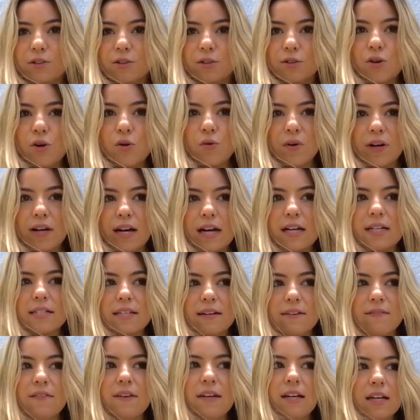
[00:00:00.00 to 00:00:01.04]

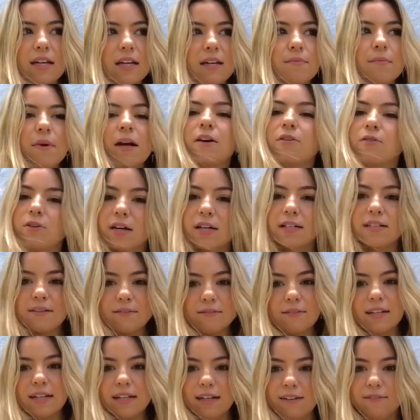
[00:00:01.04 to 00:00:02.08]
creativity, my
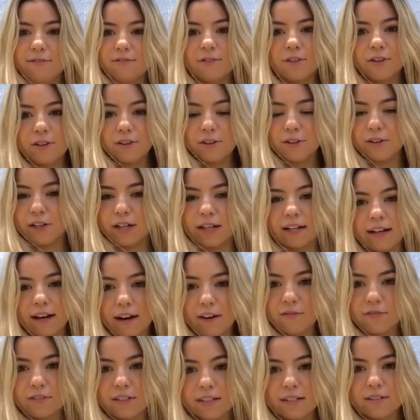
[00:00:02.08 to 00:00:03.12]
creativity for creating
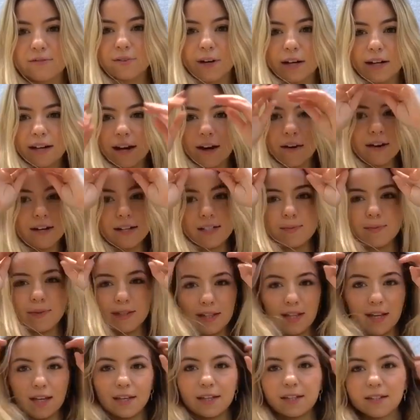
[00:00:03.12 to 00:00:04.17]
outfits right now has
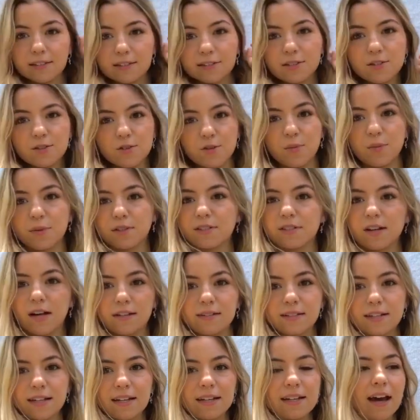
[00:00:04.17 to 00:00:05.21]
been like super
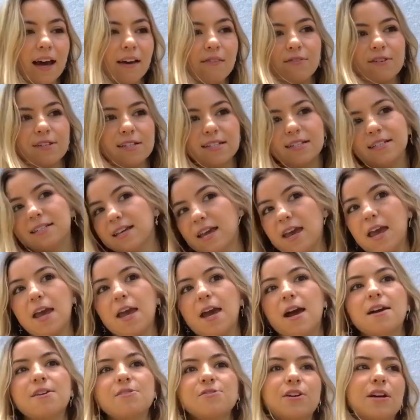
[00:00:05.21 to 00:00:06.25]
stunted. Every
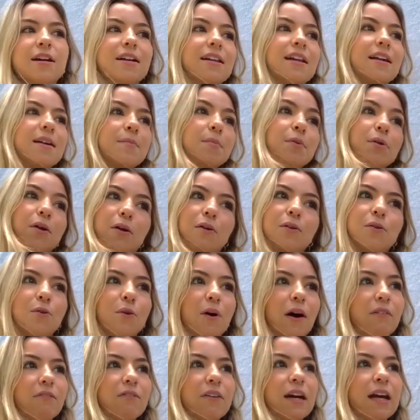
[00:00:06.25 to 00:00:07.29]
day I try to like put on a
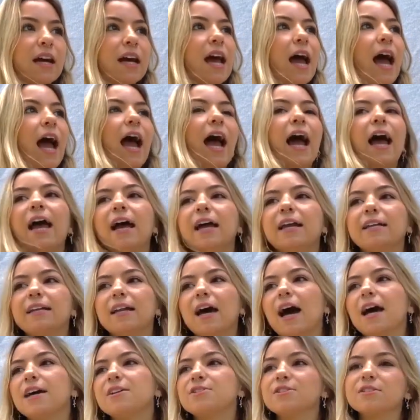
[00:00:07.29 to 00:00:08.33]
cool outfit and
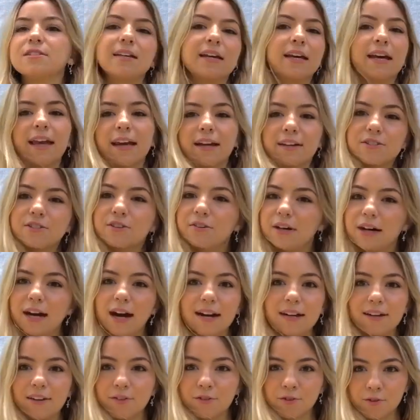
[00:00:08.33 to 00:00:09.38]
I just like can't do it.
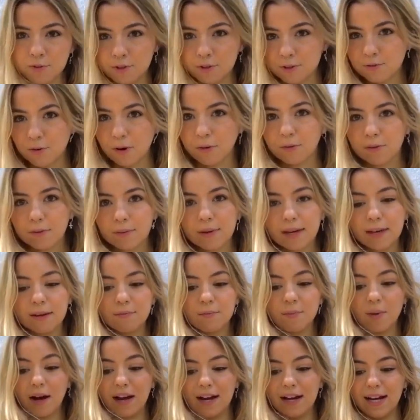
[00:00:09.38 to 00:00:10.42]
I don't know what's wrong with me,
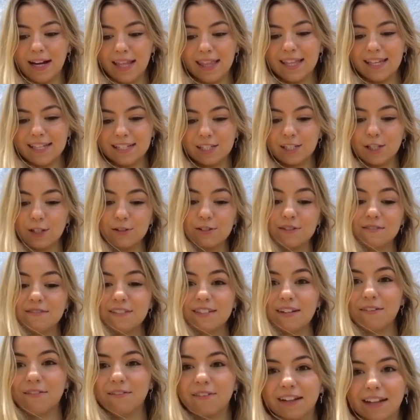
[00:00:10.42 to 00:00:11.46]
but these clothes have
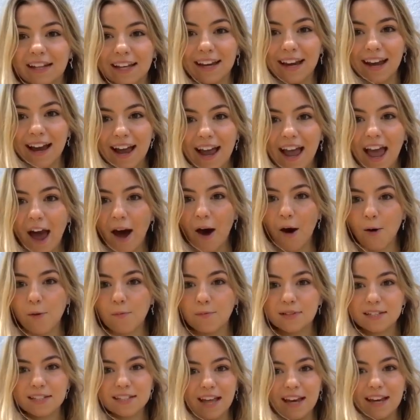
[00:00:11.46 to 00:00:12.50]
definitely
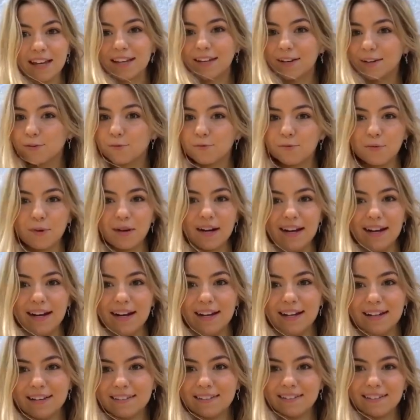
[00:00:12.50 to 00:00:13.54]
helped like
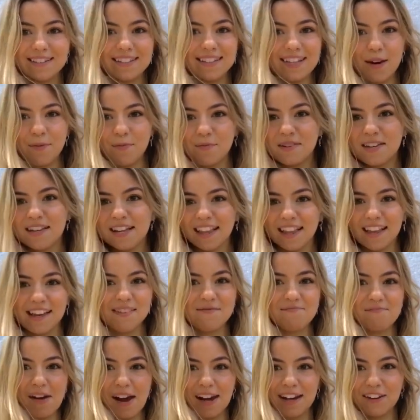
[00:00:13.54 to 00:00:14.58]

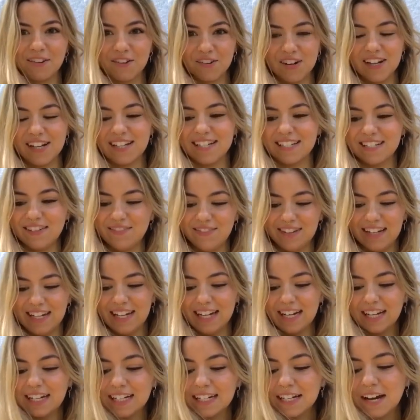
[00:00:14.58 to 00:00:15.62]
re-stimulate my
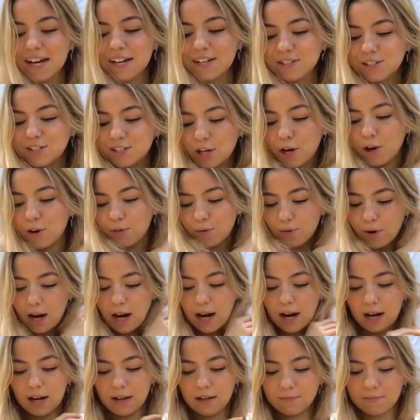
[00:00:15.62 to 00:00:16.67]
creativity. So
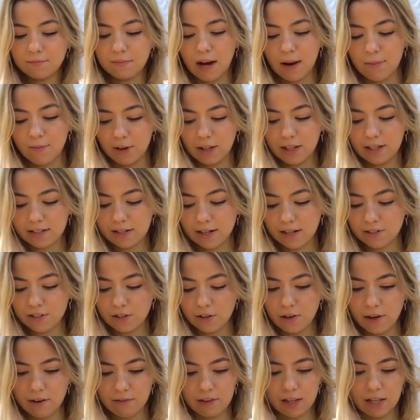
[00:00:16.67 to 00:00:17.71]
I'm really excited to show
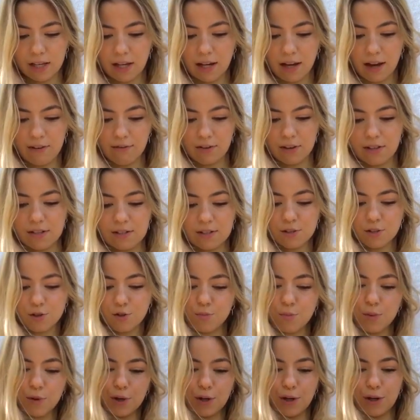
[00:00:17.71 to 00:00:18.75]
you everything. Everything's
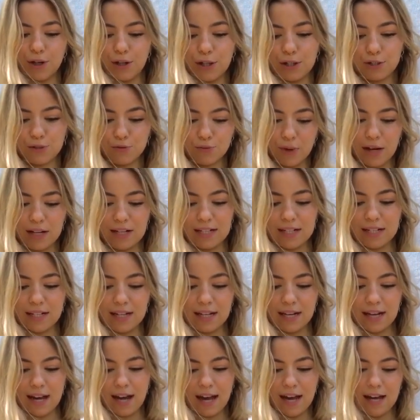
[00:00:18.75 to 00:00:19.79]
super
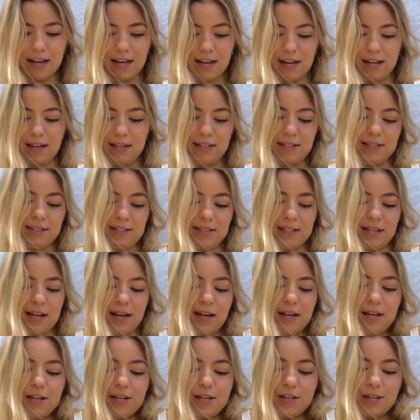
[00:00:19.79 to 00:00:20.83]
trendy and
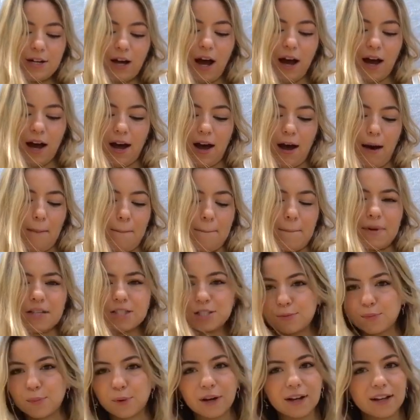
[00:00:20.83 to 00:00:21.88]

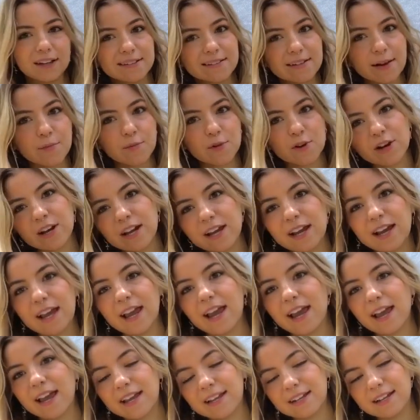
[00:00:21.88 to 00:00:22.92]
spring and summery,
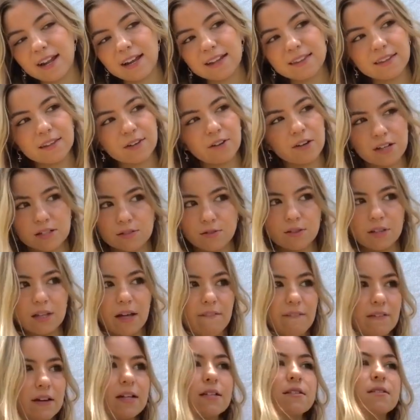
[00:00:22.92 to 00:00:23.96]
and I think you guys will
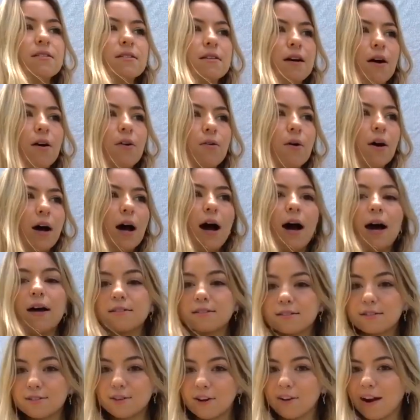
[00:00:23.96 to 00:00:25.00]
love it. So
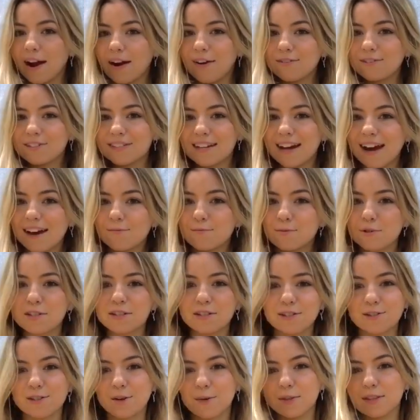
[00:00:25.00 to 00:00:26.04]
to start out, I'm just
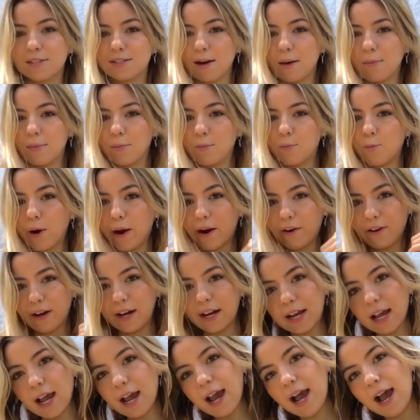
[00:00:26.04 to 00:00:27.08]
gonna start with the top I'm
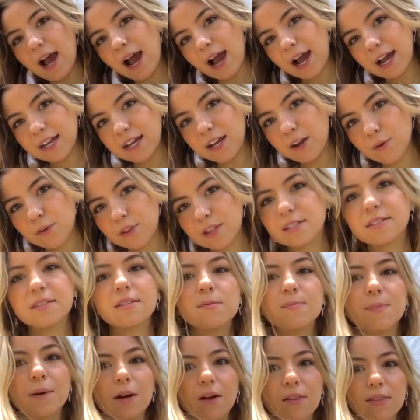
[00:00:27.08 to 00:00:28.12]
wearing. I know this
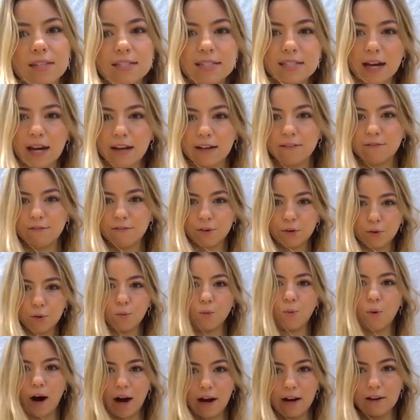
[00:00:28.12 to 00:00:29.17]
has been on the site for a
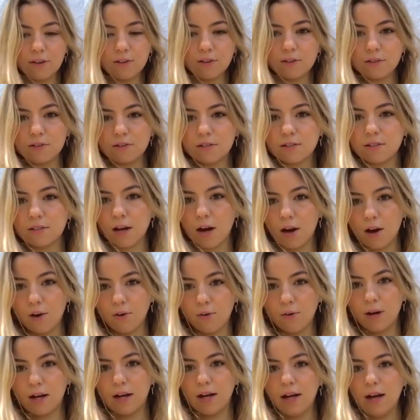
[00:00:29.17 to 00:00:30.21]
while,
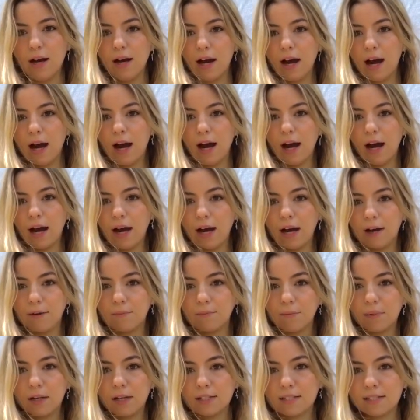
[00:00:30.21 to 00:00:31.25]
so
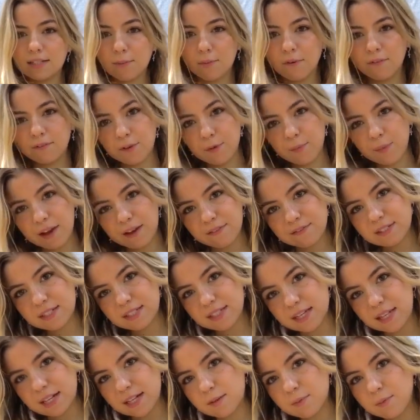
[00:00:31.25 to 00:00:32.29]
some of you may have
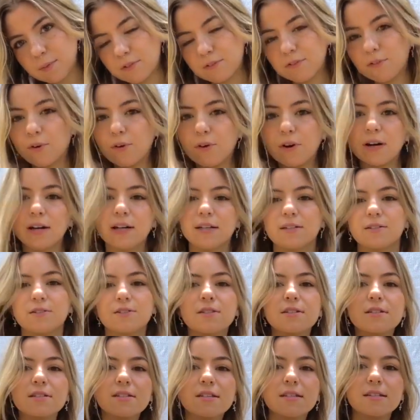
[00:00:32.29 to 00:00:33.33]
seen it before. It's
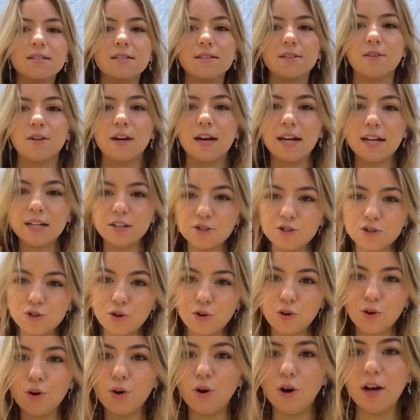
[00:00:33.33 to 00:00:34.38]
just this little
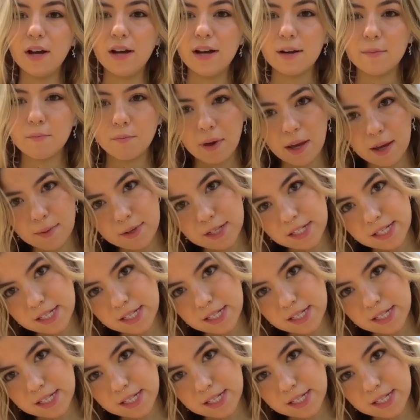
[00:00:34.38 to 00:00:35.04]
angel baby